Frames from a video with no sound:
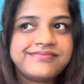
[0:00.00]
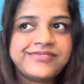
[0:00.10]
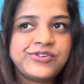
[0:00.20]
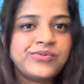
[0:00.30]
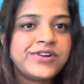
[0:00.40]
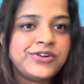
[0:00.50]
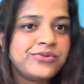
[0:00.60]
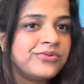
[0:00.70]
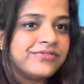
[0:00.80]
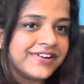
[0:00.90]
you will
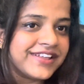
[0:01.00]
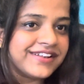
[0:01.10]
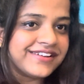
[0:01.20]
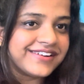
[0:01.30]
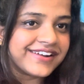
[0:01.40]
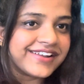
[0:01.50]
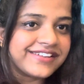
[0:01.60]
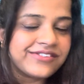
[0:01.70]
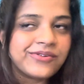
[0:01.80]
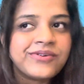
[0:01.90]
do well
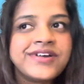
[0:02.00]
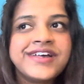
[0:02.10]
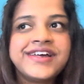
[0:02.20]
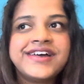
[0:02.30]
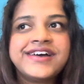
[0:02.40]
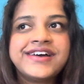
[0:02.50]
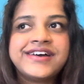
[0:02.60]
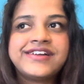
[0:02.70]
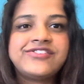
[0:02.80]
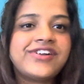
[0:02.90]
right so
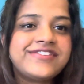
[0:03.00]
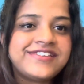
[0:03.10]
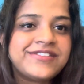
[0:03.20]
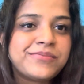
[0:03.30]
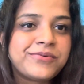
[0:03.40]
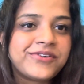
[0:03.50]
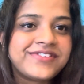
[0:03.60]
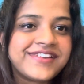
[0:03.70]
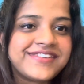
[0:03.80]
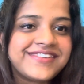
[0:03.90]
trust in the
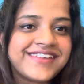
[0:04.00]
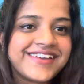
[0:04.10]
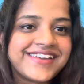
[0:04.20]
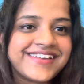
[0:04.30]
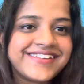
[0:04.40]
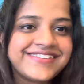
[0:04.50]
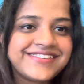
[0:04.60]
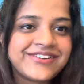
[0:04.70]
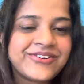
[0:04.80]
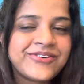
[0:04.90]
process i guess
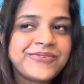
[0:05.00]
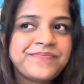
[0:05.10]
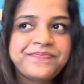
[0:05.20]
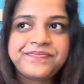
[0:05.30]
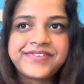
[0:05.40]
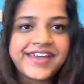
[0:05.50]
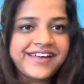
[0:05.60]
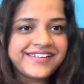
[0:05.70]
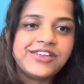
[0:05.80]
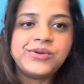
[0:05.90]
so
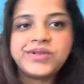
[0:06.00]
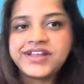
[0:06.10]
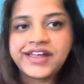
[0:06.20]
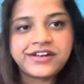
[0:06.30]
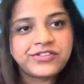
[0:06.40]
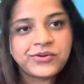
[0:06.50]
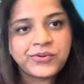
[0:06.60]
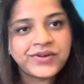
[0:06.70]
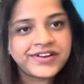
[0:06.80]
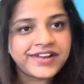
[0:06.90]
yeah you will get
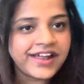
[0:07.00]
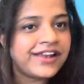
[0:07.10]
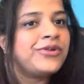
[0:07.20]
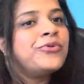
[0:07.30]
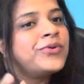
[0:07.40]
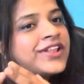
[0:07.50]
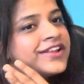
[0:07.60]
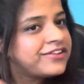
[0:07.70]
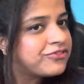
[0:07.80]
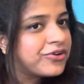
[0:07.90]
through it and you will
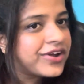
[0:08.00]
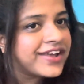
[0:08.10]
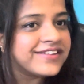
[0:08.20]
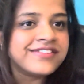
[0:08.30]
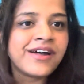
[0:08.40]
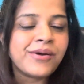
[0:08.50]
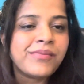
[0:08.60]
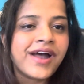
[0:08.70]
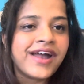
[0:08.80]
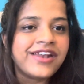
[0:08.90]
give your exam
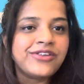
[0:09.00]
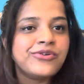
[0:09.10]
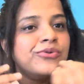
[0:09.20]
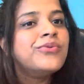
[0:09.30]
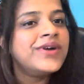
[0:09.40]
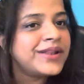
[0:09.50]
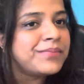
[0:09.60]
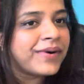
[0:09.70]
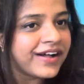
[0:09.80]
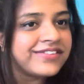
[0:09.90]
and you will
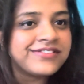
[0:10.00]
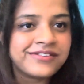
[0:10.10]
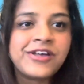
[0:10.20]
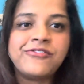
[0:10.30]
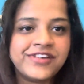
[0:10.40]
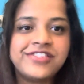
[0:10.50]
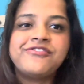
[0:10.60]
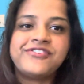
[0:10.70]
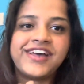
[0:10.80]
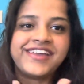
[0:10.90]
pass with
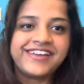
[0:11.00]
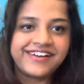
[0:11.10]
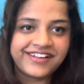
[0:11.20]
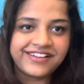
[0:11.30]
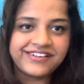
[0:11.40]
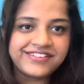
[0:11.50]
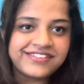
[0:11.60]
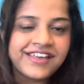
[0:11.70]
flying colors